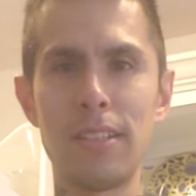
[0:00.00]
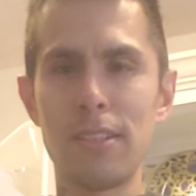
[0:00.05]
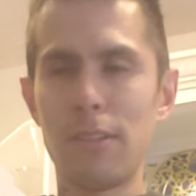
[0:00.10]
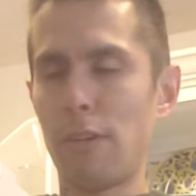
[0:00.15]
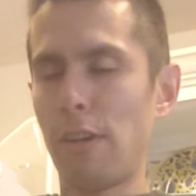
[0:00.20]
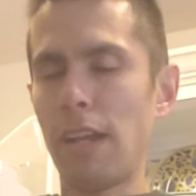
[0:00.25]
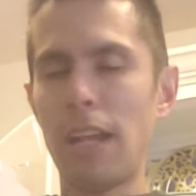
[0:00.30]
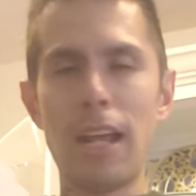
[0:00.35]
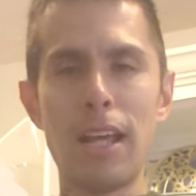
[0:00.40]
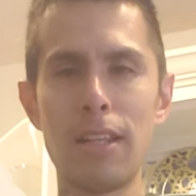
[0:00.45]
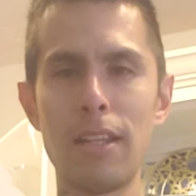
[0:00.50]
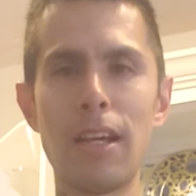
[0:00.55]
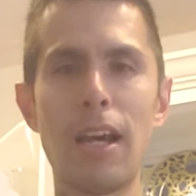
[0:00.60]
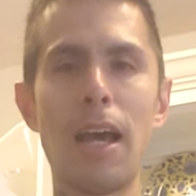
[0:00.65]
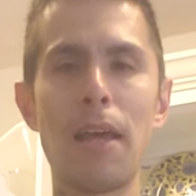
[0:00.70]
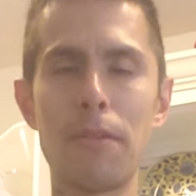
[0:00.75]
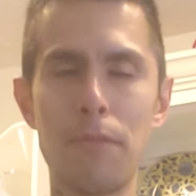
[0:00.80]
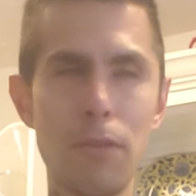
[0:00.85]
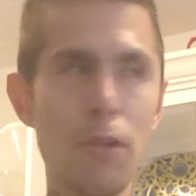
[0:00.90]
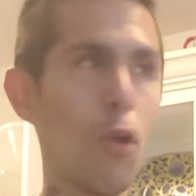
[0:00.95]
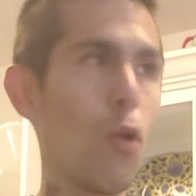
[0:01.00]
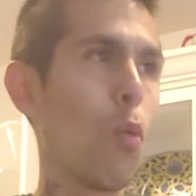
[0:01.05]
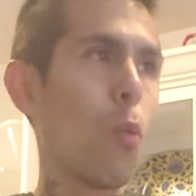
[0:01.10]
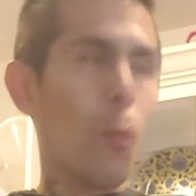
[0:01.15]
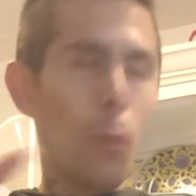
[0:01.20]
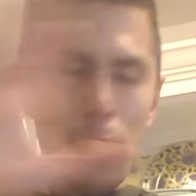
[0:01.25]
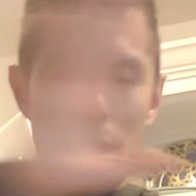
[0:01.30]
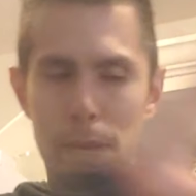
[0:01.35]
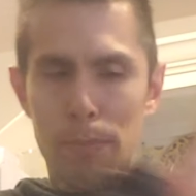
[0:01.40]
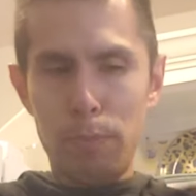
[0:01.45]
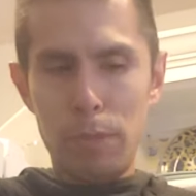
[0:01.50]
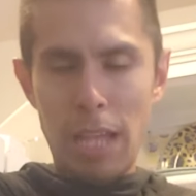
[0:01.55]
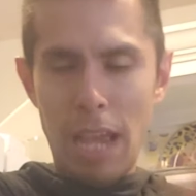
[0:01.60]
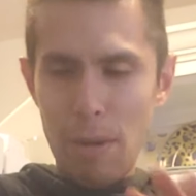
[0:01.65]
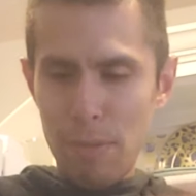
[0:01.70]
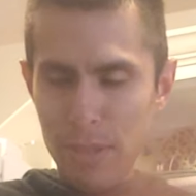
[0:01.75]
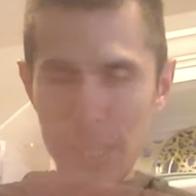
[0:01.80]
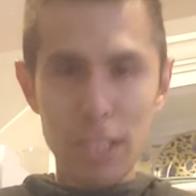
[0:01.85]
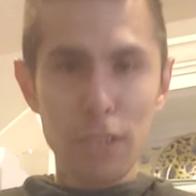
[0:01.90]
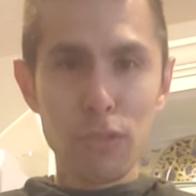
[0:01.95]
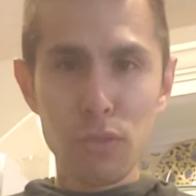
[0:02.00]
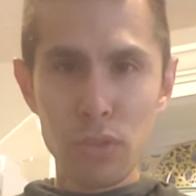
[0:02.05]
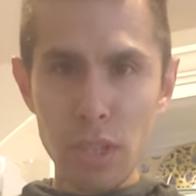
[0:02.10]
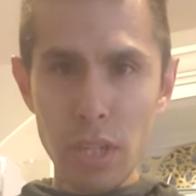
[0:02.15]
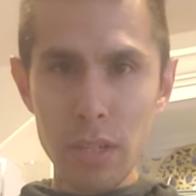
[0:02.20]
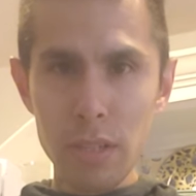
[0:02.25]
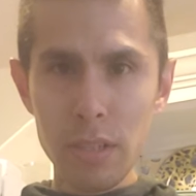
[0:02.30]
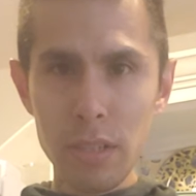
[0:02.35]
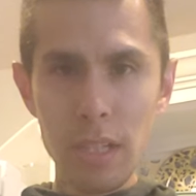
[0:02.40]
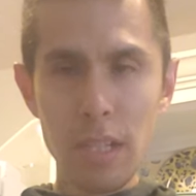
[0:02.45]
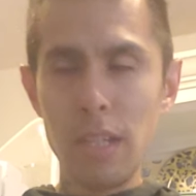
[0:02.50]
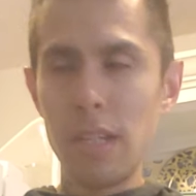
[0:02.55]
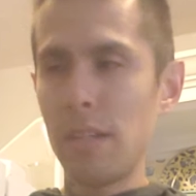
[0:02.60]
All right, when everything's done,